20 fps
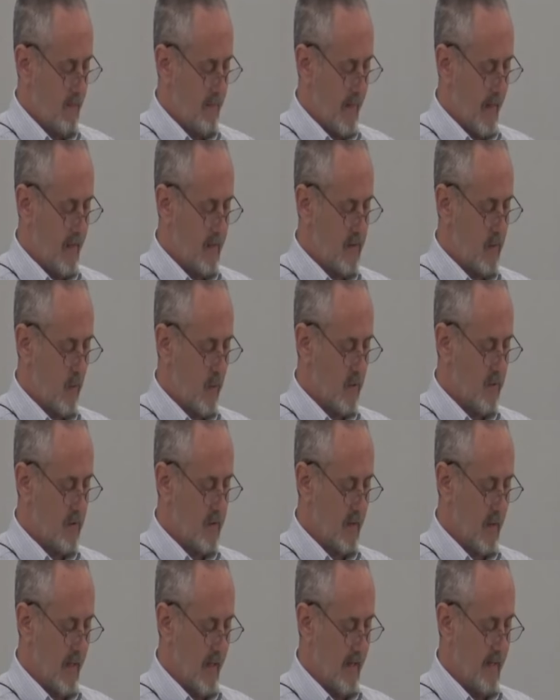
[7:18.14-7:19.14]
By
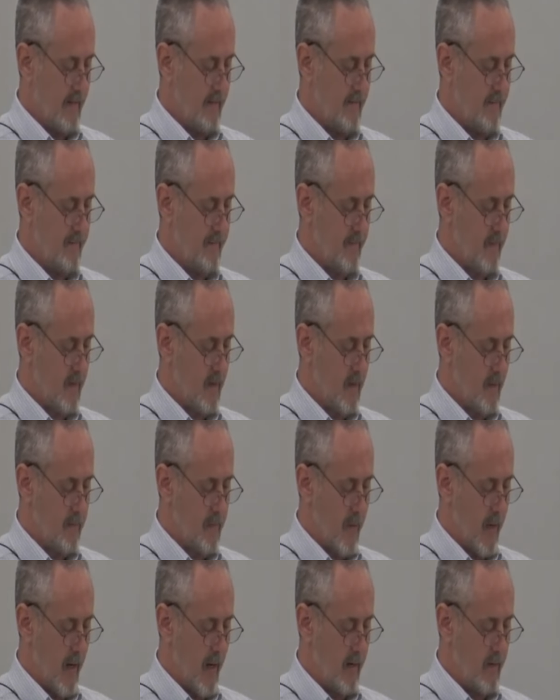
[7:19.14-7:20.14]
torchlight, the
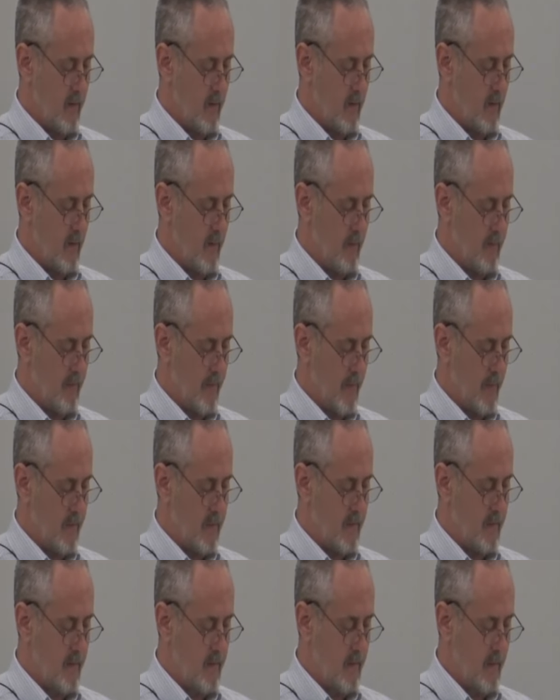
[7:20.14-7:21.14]
bridal
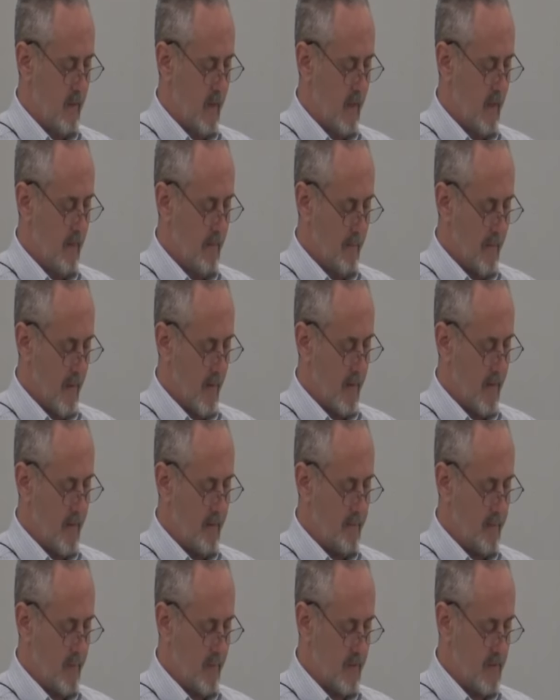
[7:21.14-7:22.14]
party
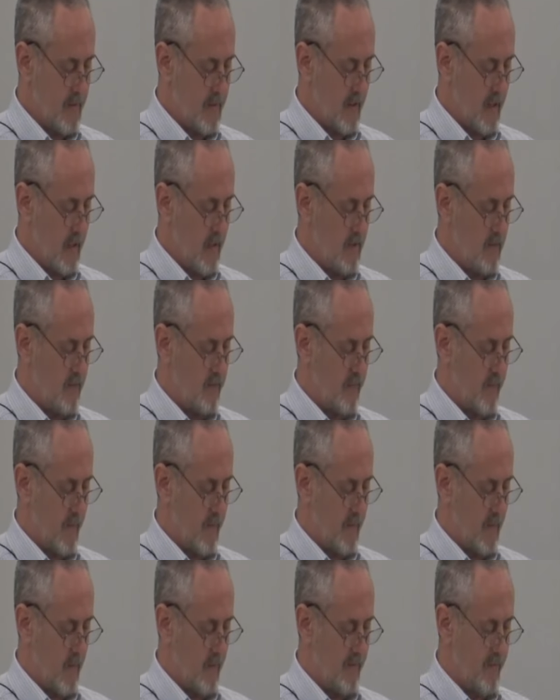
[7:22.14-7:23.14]
proceeds
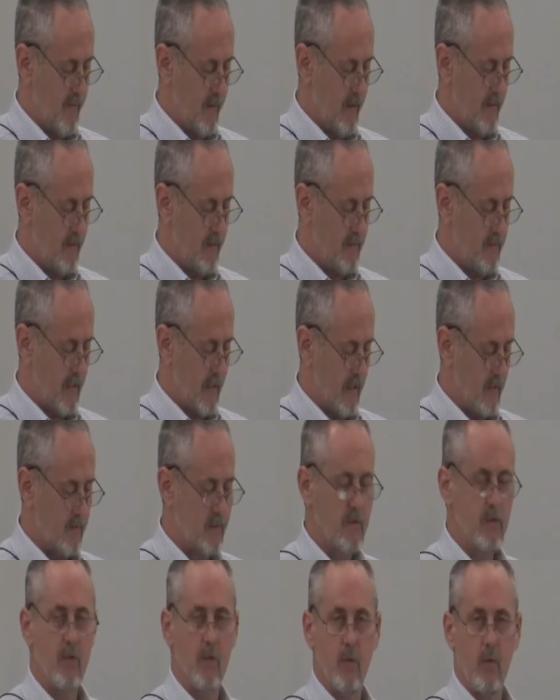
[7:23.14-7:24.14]
from her father's
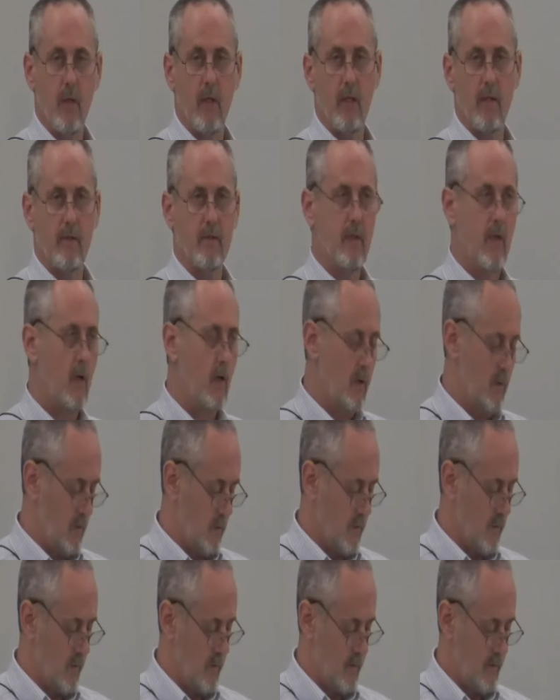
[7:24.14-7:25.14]
house to his
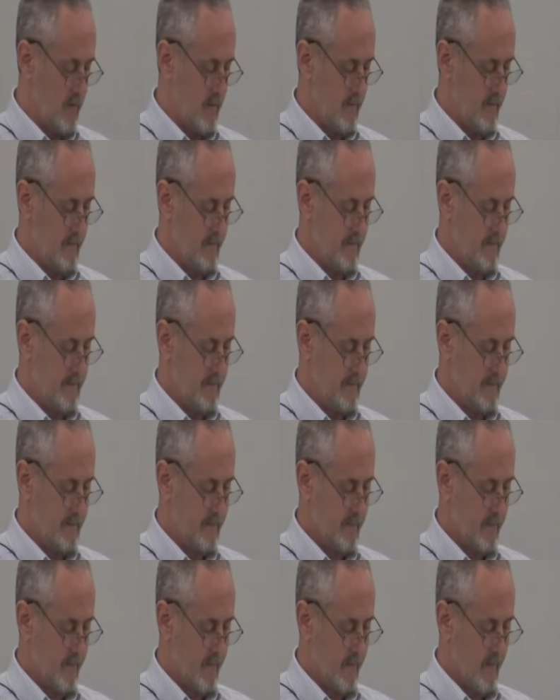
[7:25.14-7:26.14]
own.
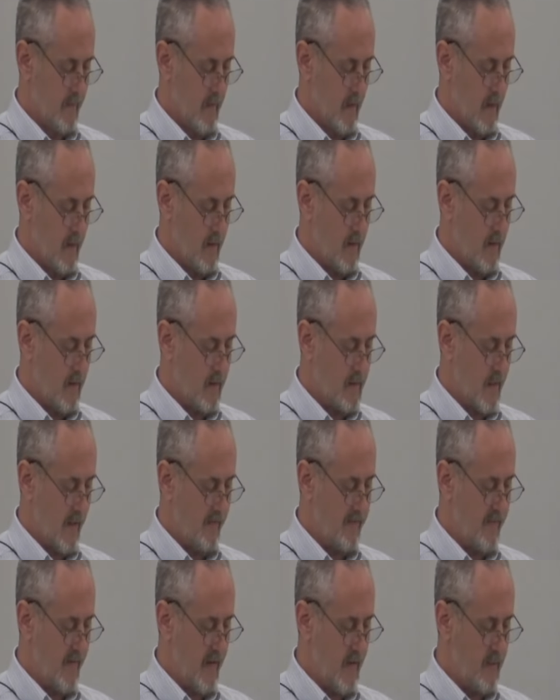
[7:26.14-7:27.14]
There is a
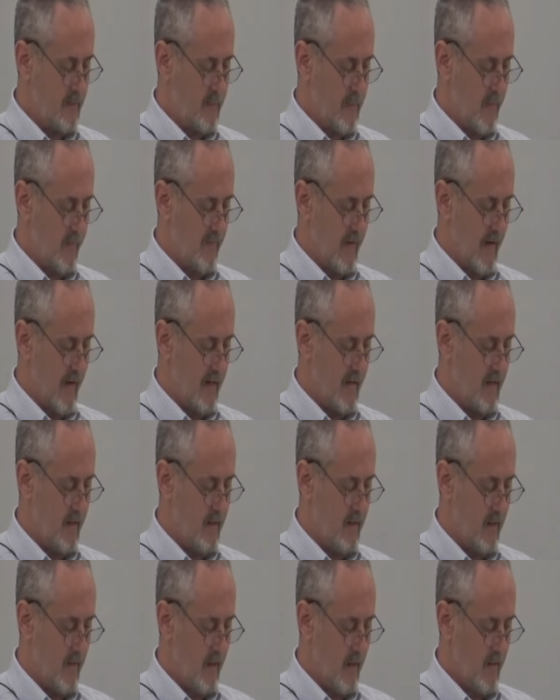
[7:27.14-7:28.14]
feast
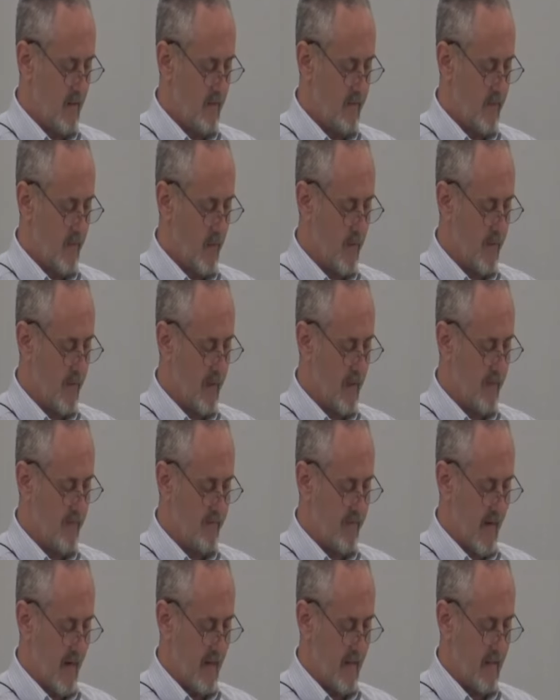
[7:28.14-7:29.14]
provided for the
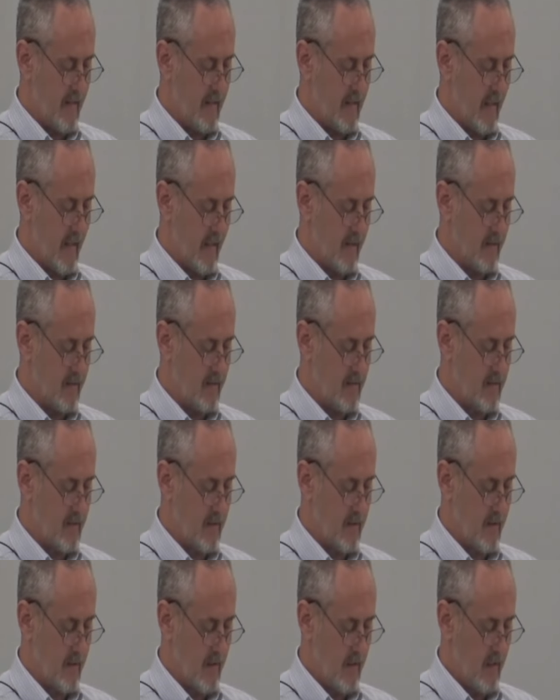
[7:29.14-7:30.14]
invited
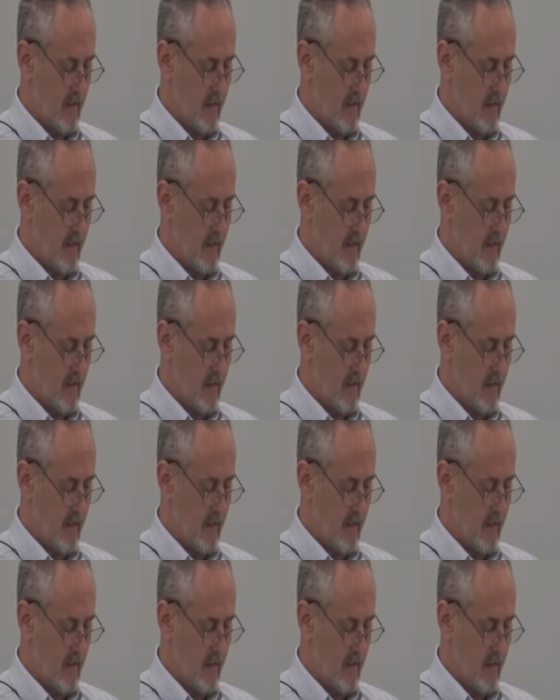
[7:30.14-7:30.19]
guests,